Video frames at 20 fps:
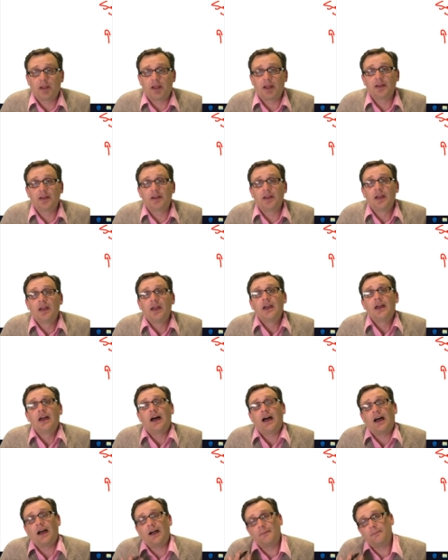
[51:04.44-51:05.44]
of our blood
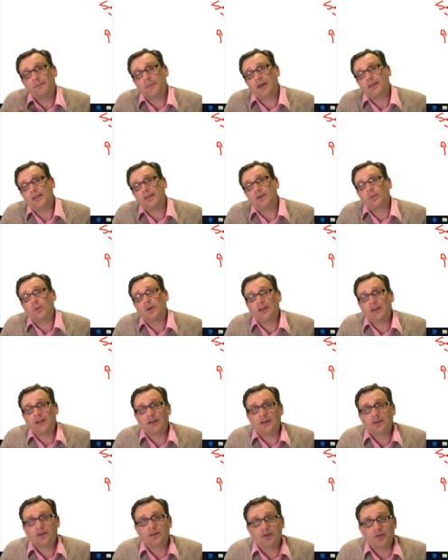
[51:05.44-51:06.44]
um, and
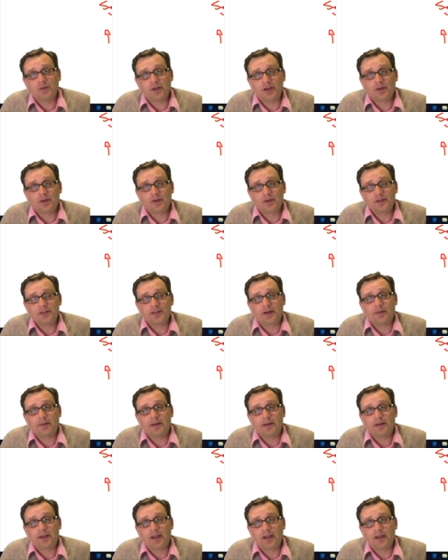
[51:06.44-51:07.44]
that we needed to
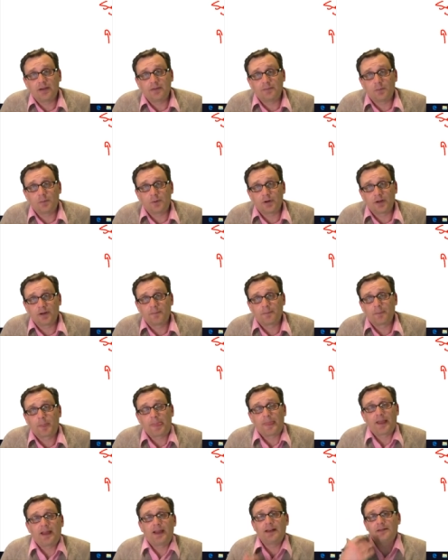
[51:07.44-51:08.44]
increase our intake of
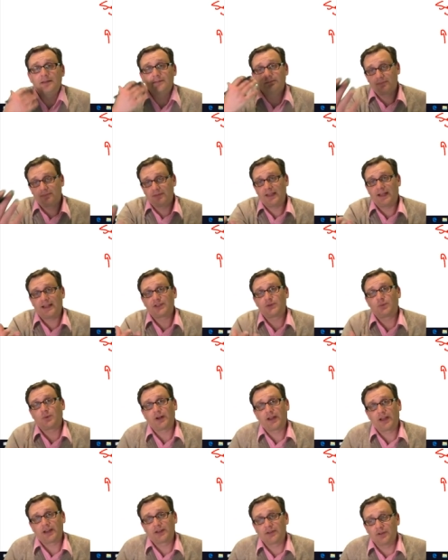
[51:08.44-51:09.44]
water? And
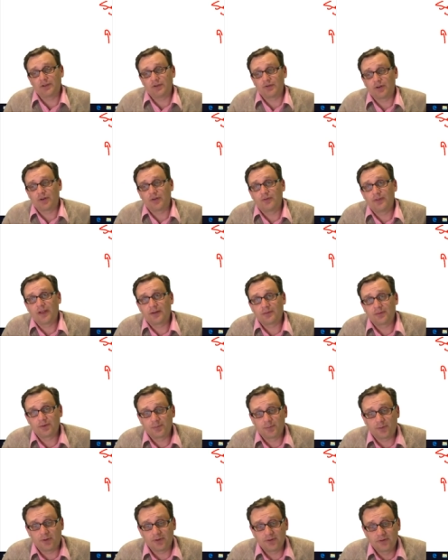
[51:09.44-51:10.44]
that's what actually
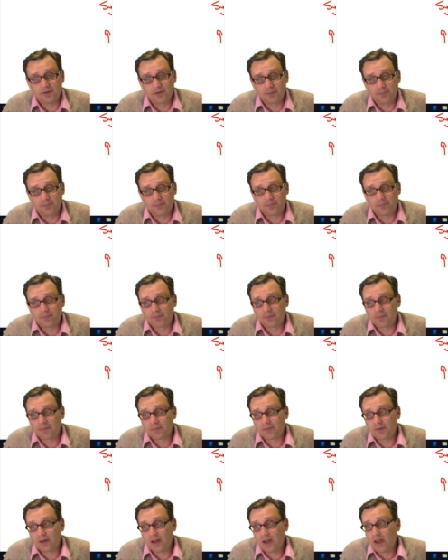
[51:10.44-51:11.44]
drove that response.
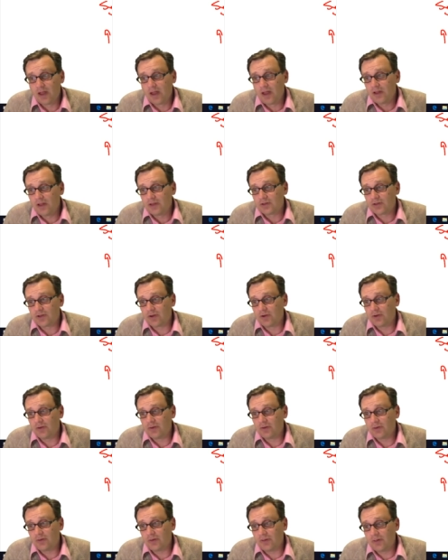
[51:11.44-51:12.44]

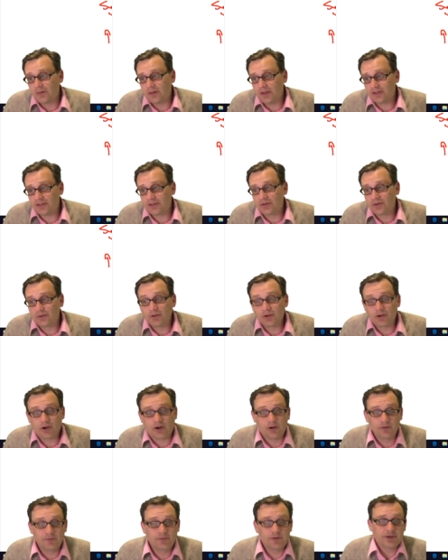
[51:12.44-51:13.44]
So let's
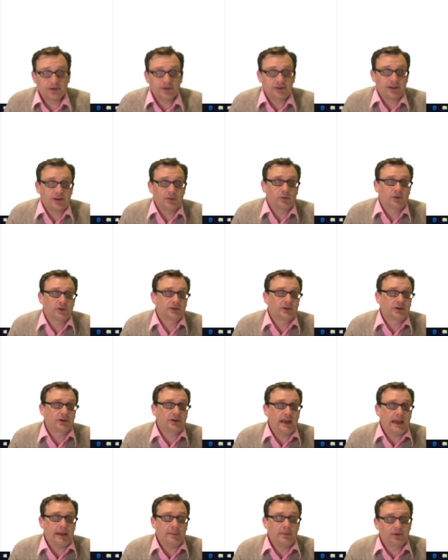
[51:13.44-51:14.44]
do the converse then.
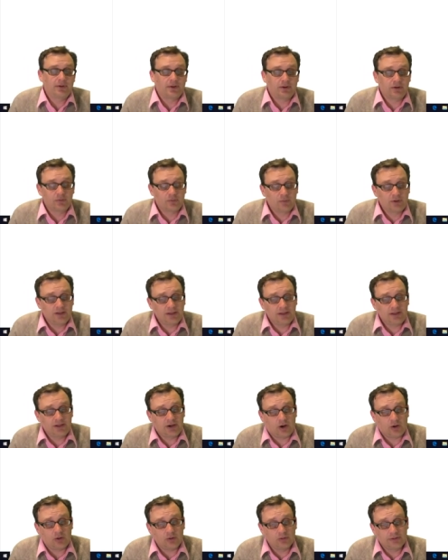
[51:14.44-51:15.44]
What's going to happen on a
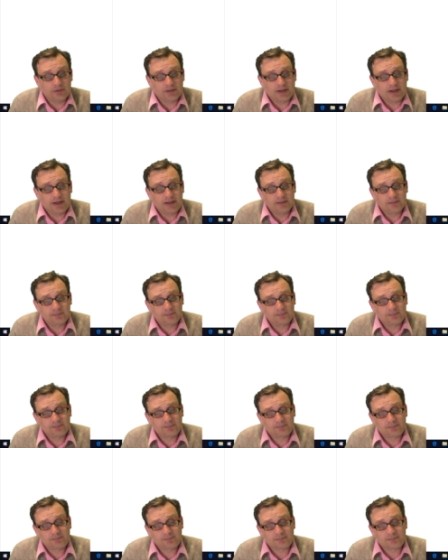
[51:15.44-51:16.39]
really cold day?